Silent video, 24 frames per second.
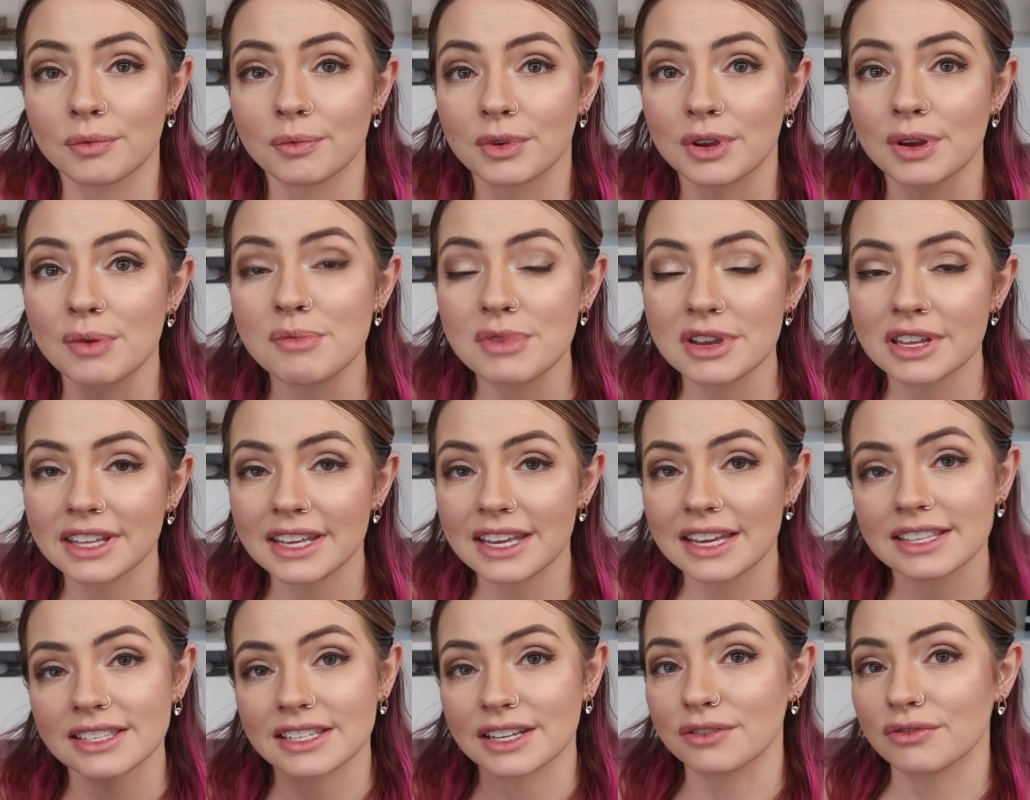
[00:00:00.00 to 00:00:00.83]

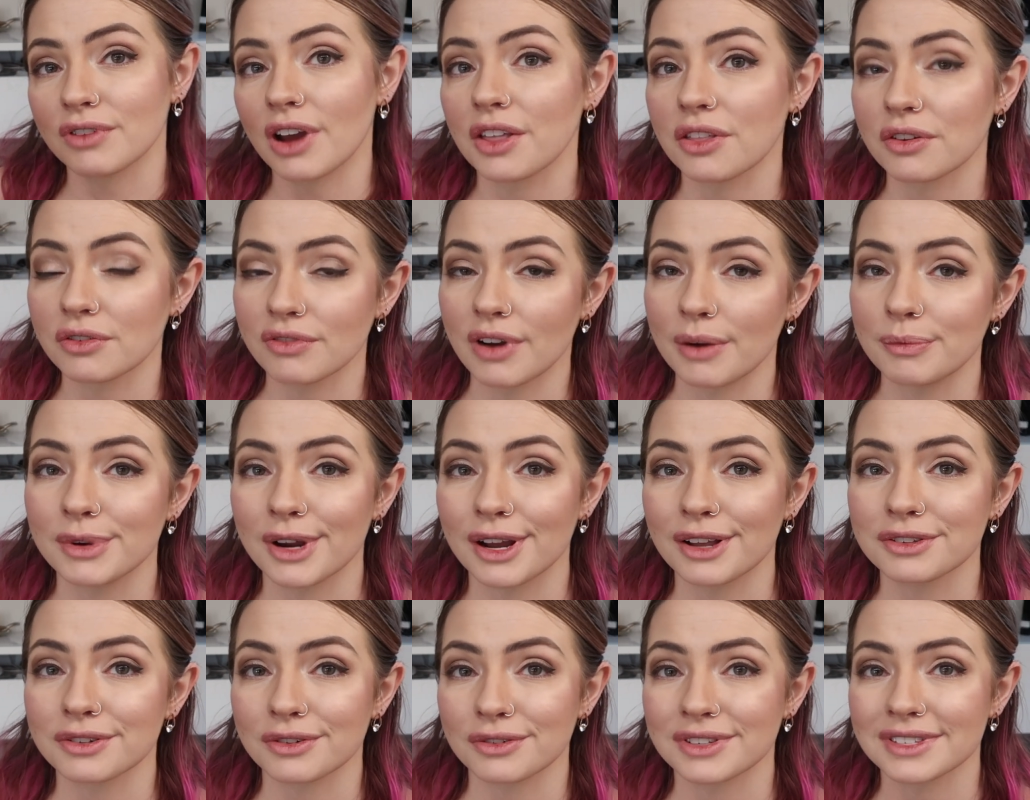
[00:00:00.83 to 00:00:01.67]
chameleons and other
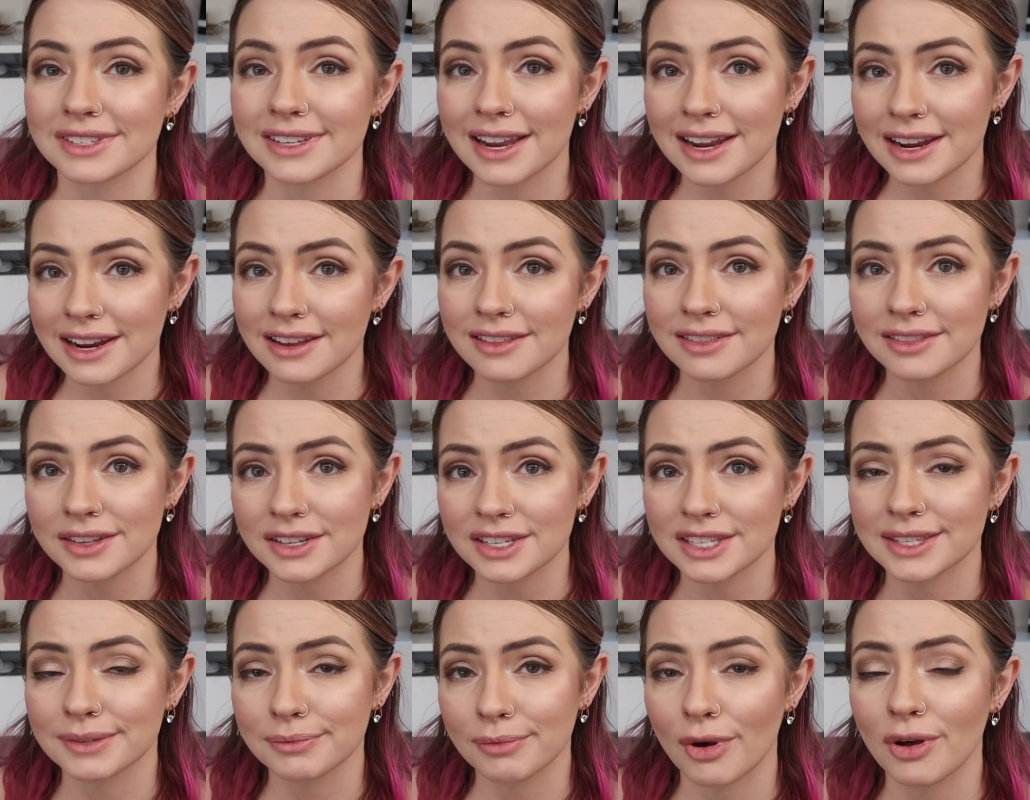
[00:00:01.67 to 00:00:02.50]
reptiles are staying in
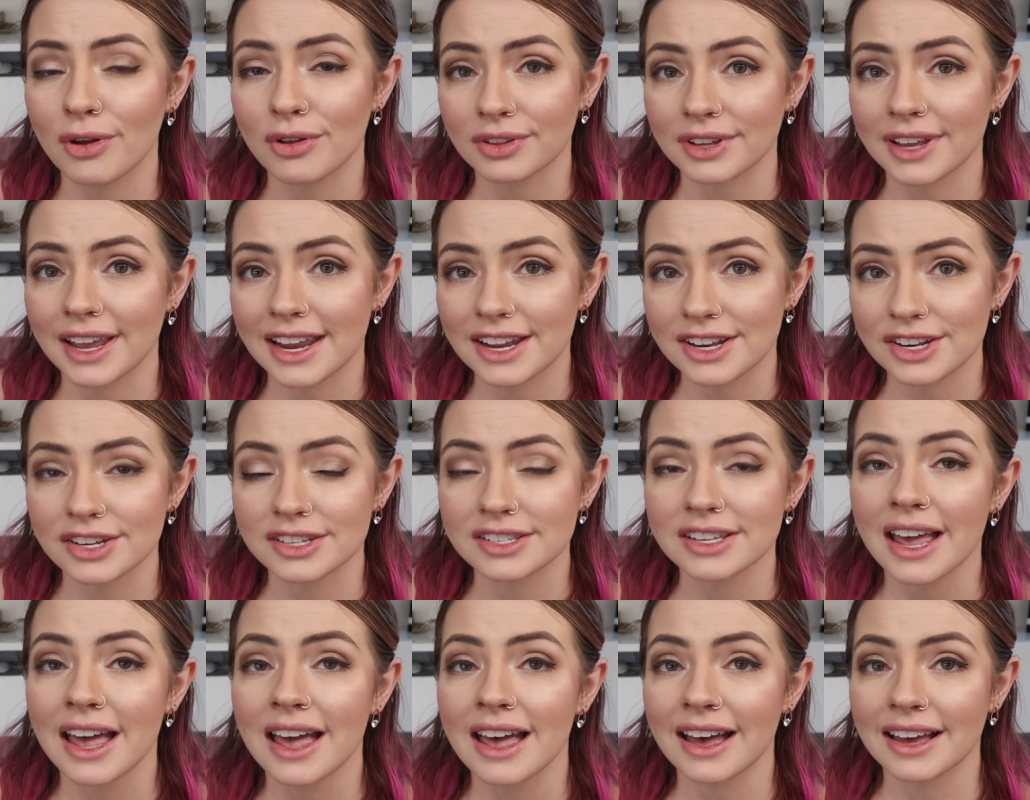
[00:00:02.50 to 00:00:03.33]
these small
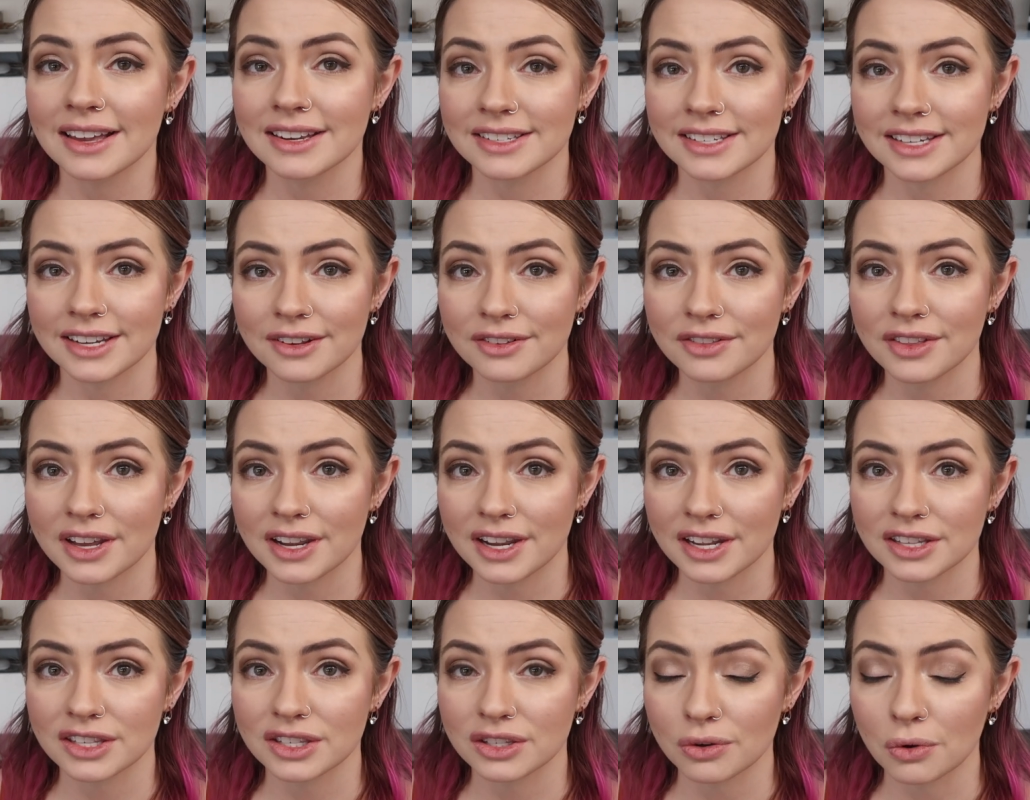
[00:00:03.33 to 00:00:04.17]
cages until they
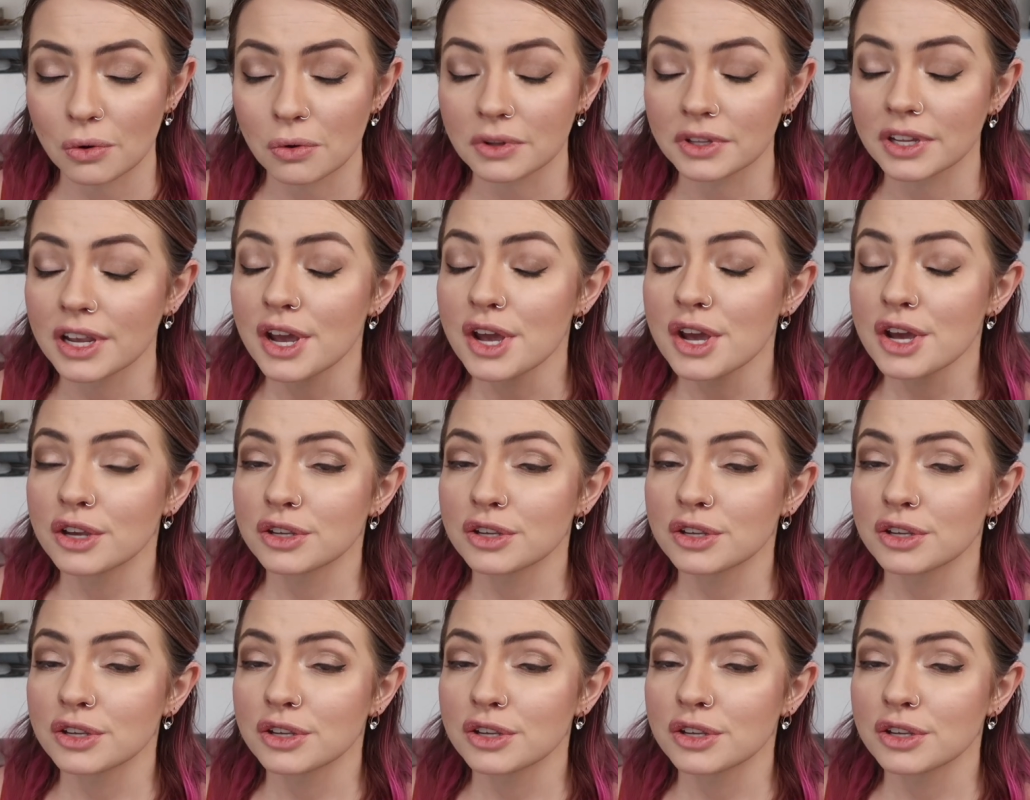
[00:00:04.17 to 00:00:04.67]
get sold.